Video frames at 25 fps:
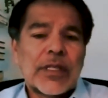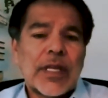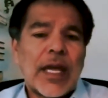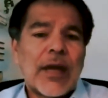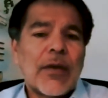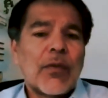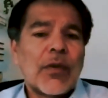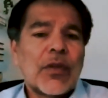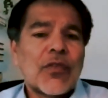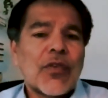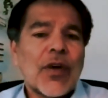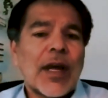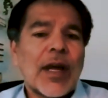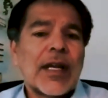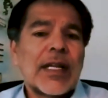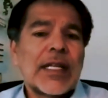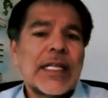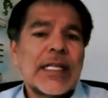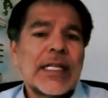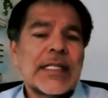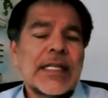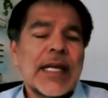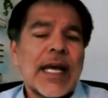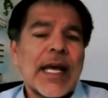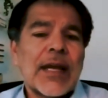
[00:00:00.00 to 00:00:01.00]
And we try to
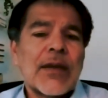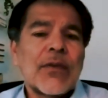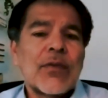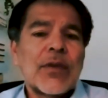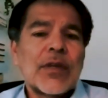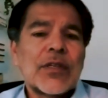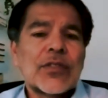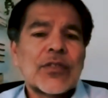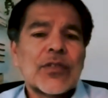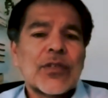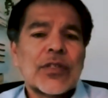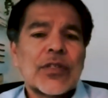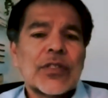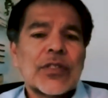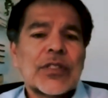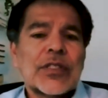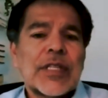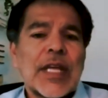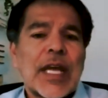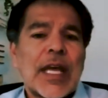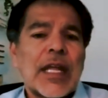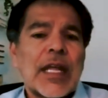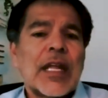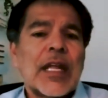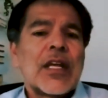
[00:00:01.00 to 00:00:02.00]
design research
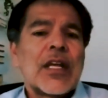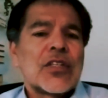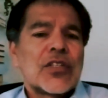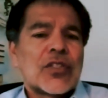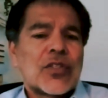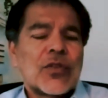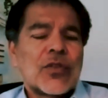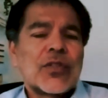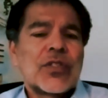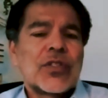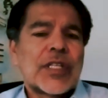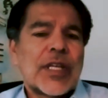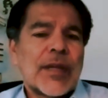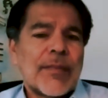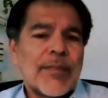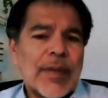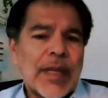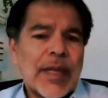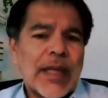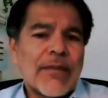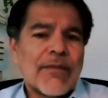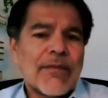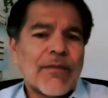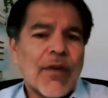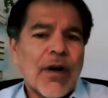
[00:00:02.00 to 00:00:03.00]
that students can
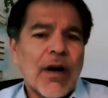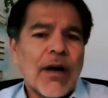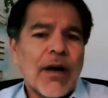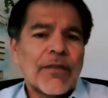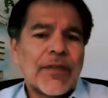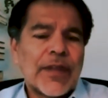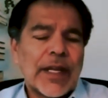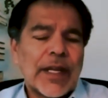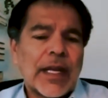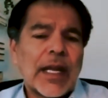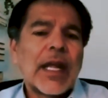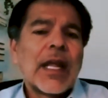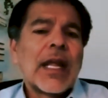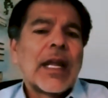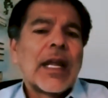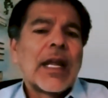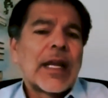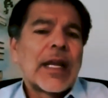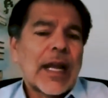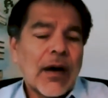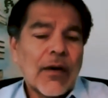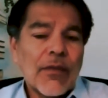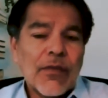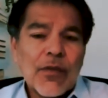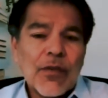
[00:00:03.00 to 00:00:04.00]
be involved in.
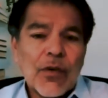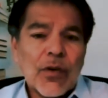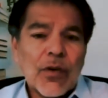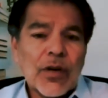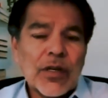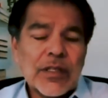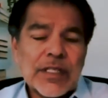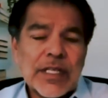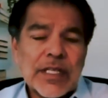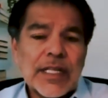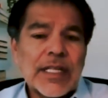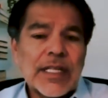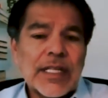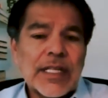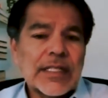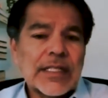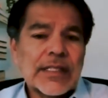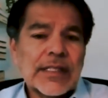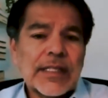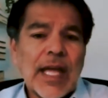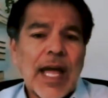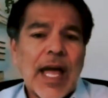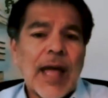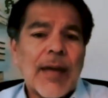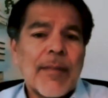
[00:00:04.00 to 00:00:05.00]
Now, of course, in this
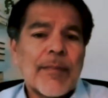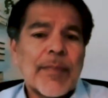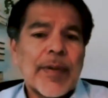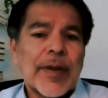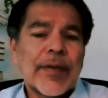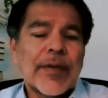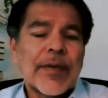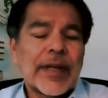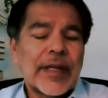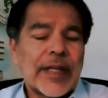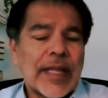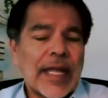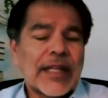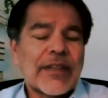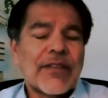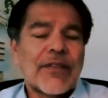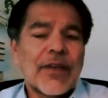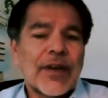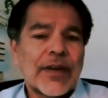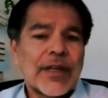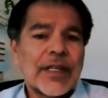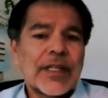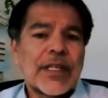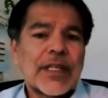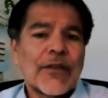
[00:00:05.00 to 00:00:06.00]
time period, that's
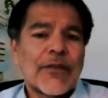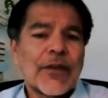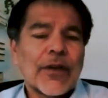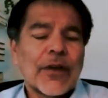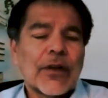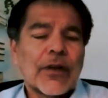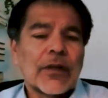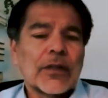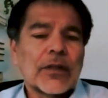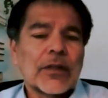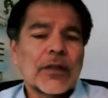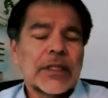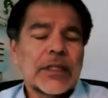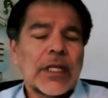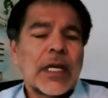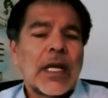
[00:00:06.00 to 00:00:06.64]
very difficult.